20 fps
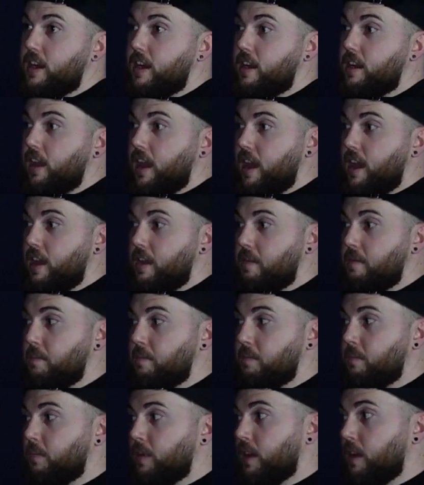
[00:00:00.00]
They're either
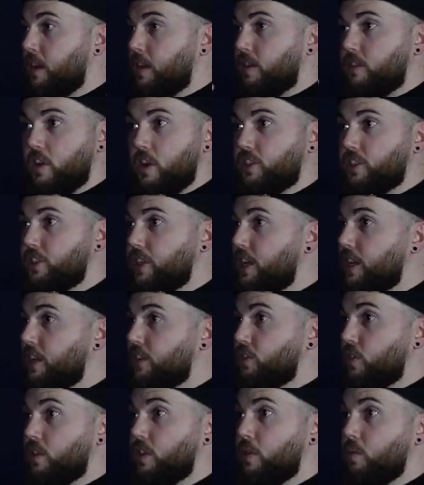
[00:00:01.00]
um,
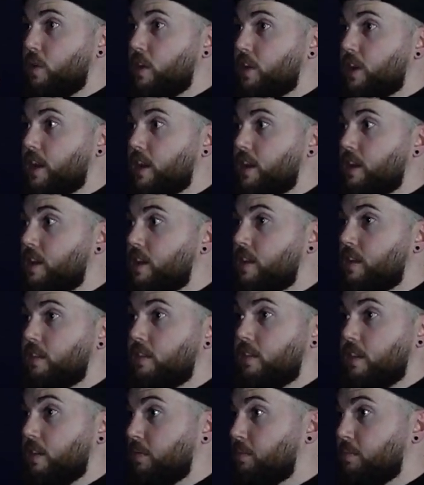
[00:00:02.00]
nurses or they work
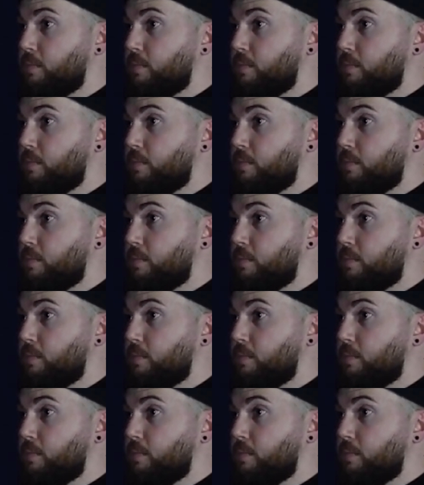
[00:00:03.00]
in